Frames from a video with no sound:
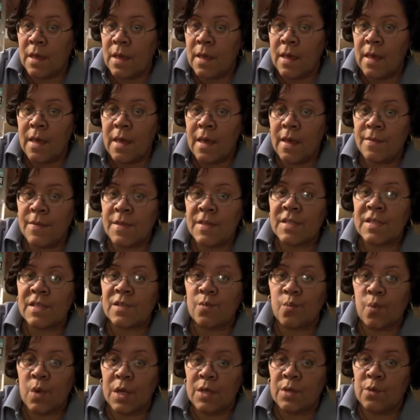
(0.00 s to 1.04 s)
And this
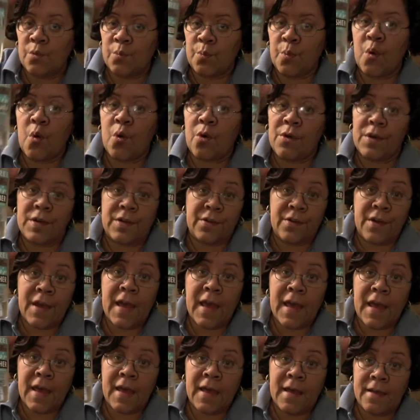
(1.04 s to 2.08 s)
is one you pour in your
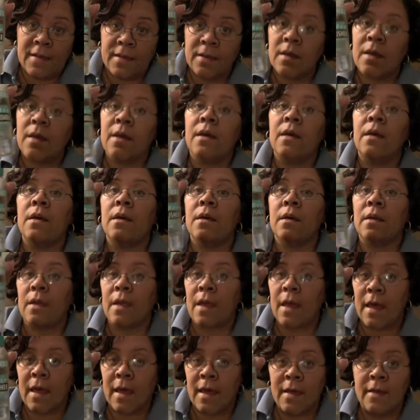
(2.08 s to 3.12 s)
hand
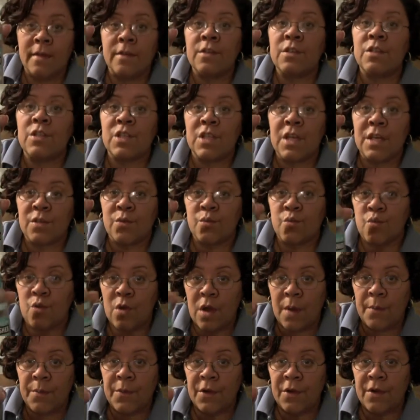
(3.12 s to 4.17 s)
and just
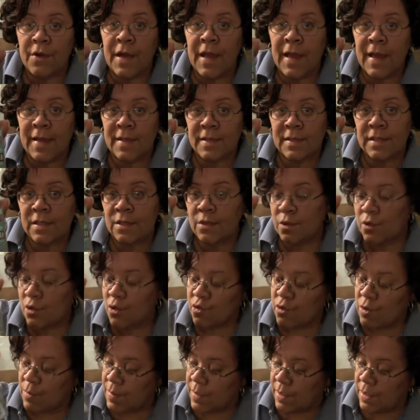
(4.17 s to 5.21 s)
rub your hands and
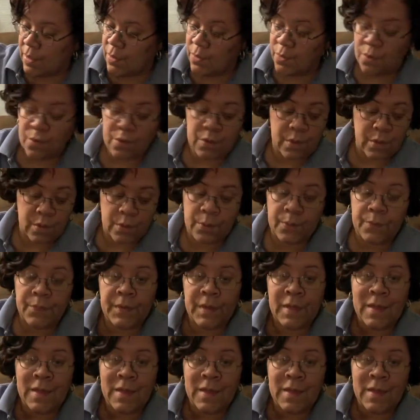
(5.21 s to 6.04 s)
distribute it through.